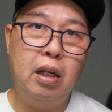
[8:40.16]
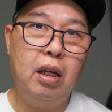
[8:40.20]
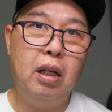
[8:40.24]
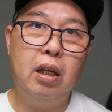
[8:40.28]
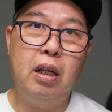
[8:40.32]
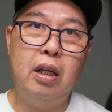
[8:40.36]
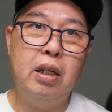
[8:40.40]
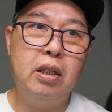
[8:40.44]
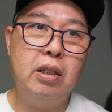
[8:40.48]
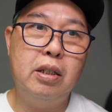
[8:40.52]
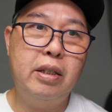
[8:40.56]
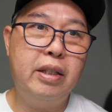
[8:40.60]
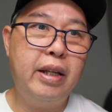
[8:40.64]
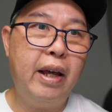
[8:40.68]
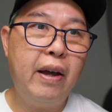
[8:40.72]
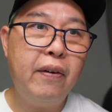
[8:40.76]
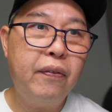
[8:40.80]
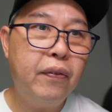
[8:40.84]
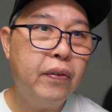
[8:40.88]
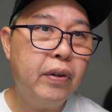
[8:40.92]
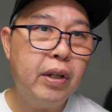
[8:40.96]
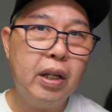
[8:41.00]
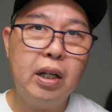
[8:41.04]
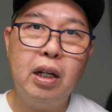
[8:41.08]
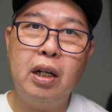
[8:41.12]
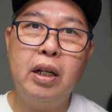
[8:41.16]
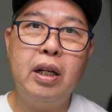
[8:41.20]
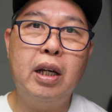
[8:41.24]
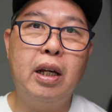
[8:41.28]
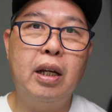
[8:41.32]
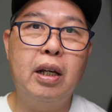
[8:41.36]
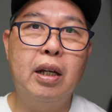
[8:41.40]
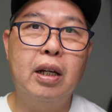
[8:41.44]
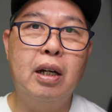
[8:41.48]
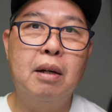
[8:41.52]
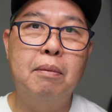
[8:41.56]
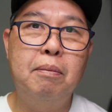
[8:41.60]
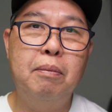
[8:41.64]
is
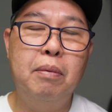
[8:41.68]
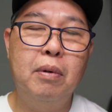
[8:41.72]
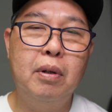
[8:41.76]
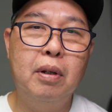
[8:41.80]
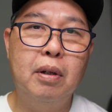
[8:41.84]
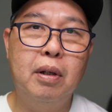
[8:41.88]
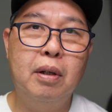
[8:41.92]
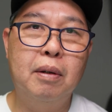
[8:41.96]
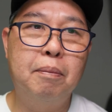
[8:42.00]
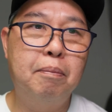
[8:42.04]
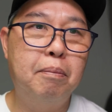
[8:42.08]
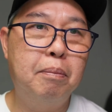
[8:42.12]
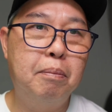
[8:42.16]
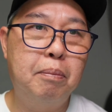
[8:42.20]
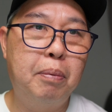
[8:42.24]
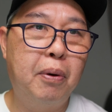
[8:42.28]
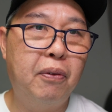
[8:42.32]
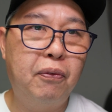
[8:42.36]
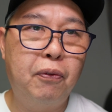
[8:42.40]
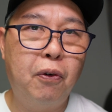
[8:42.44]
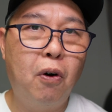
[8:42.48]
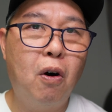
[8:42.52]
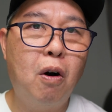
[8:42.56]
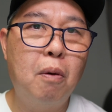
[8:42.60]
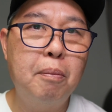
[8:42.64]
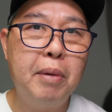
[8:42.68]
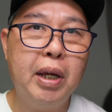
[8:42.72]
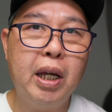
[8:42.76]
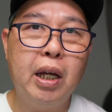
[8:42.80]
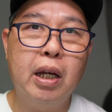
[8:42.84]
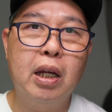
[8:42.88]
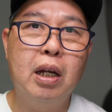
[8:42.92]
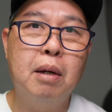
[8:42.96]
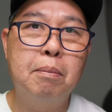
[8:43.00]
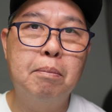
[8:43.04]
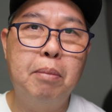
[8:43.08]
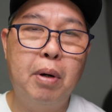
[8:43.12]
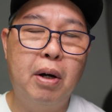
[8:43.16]
definitely performing
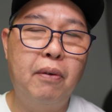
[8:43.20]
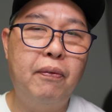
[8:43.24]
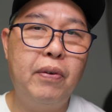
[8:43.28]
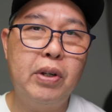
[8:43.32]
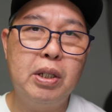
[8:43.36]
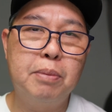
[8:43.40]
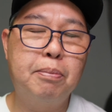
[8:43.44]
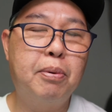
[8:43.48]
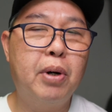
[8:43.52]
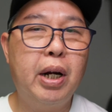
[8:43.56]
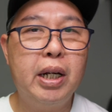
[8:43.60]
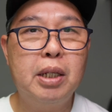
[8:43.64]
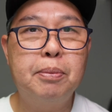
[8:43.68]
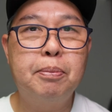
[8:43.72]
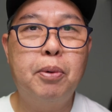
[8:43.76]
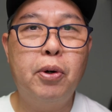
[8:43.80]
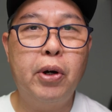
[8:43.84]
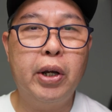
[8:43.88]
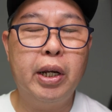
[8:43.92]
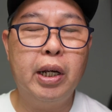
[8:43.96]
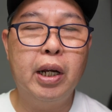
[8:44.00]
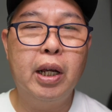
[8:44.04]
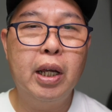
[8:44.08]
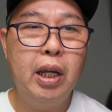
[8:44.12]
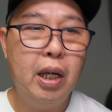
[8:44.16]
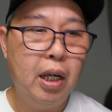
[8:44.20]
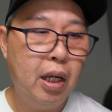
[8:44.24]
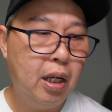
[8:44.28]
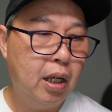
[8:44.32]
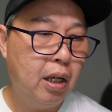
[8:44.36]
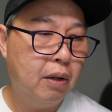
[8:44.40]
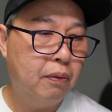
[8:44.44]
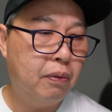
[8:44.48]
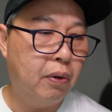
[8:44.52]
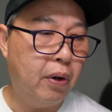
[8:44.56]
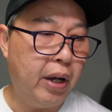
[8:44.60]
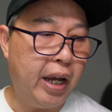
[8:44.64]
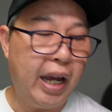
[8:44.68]
above its price point.
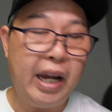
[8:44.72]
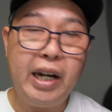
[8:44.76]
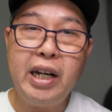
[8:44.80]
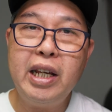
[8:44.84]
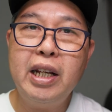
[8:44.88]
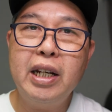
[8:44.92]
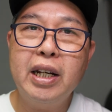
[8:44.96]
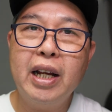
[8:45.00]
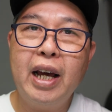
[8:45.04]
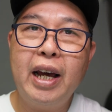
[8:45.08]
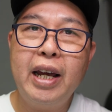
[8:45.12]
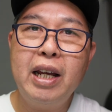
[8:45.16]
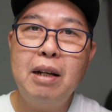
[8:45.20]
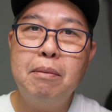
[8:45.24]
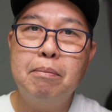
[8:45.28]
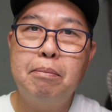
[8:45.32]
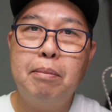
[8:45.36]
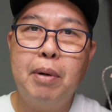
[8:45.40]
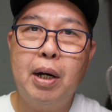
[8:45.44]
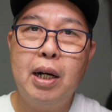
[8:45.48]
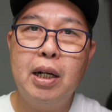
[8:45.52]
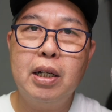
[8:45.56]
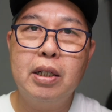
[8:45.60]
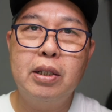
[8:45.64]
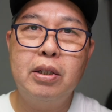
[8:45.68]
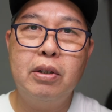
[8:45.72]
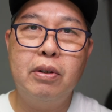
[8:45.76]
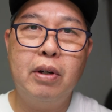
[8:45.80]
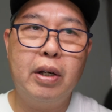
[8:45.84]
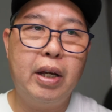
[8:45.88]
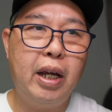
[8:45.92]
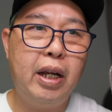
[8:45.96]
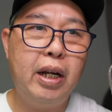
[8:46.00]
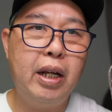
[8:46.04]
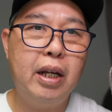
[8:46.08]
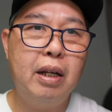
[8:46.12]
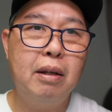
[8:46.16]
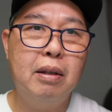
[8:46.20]
For $89, you're
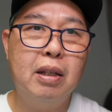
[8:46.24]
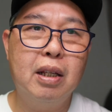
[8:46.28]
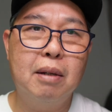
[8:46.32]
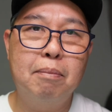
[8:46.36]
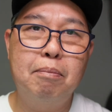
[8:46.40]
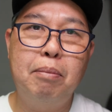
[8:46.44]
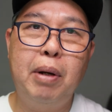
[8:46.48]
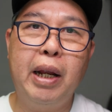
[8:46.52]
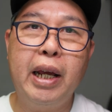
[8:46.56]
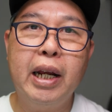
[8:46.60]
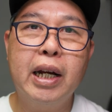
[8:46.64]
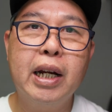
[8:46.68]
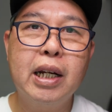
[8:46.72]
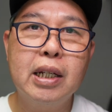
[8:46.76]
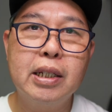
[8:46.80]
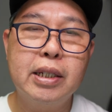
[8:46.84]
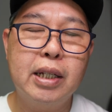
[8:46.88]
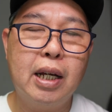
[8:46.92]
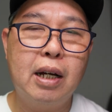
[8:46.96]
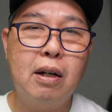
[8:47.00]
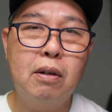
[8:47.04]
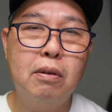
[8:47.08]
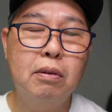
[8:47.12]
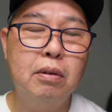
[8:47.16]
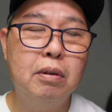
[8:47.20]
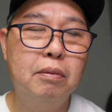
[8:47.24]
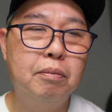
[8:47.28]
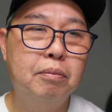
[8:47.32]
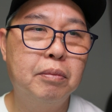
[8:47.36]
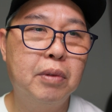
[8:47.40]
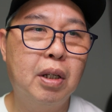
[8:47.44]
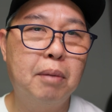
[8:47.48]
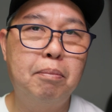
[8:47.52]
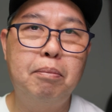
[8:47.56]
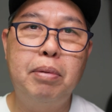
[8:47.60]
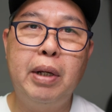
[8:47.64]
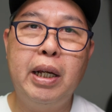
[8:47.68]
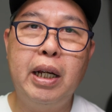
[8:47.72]
getting the planar sound,
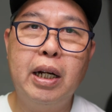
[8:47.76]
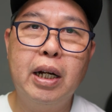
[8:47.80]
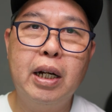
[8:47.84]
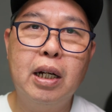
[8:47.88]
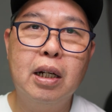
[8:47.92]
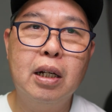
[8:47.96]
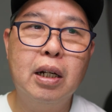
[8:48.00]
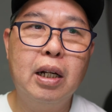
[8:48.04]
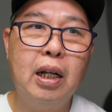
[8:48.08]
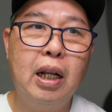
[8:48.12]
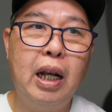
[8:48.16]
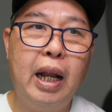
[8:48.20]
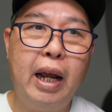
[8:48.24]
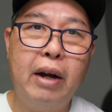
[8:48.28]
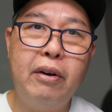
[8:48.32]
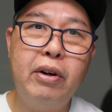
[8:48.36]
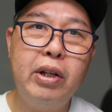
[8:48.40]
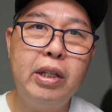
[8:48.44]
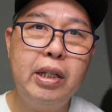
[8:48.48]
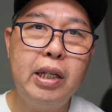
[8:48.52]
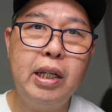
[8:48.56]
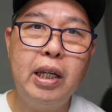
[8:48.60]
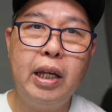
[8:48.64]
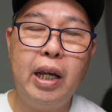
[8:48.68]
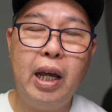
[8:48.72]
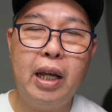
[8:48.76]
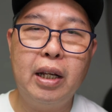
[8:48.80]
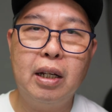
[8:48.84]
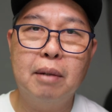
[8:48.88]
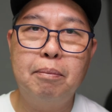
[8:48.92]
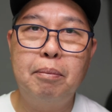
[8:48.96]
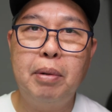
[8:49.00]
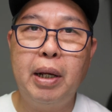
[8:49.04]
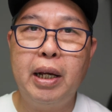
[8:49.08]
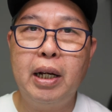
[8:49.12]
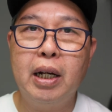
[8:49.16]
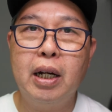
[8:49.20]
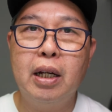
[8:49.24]
the planar clarity, and the
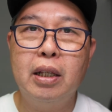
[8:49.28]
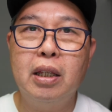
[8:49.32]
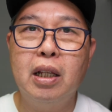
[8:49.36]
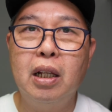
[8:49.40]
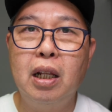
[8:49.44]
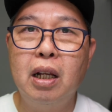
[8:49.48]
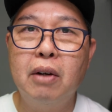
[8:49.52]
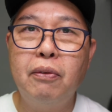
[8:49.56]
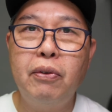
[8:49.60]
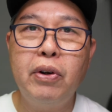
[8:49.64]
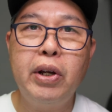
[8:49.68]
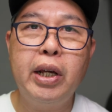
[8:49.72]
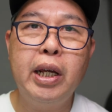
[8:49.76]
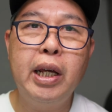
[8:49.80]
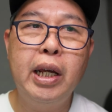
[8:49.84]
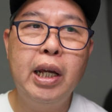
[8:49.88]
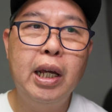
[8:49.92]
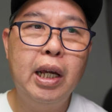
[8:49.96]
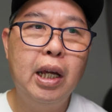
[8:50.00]
planar delivery